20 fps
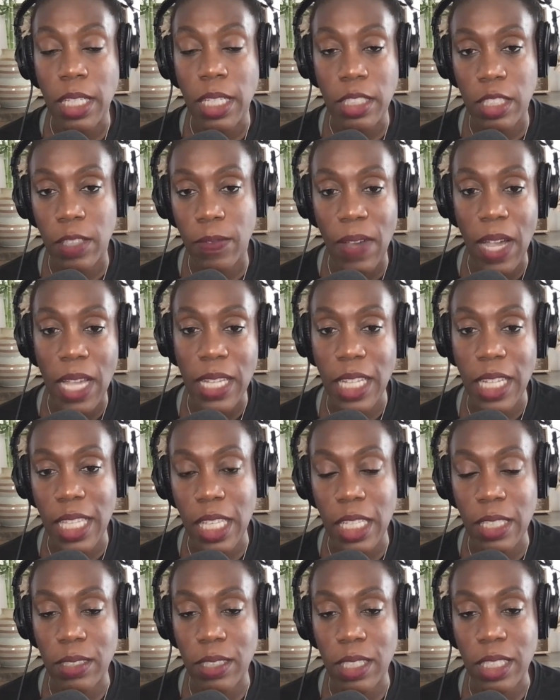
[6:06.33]
to find like
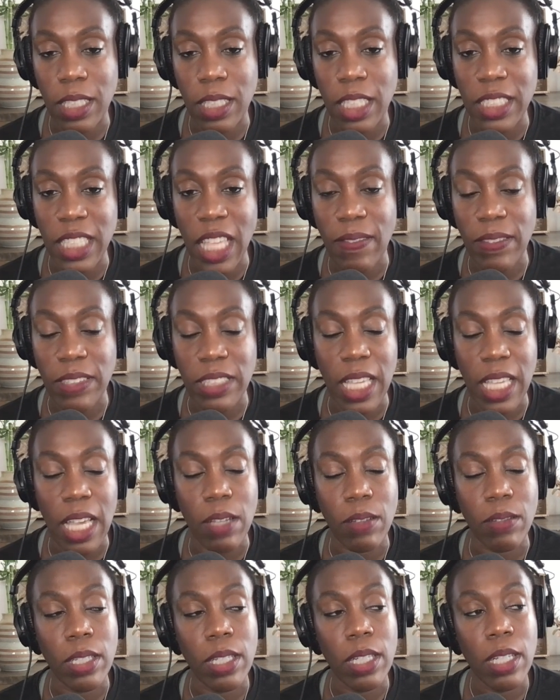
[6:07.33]
a savings account.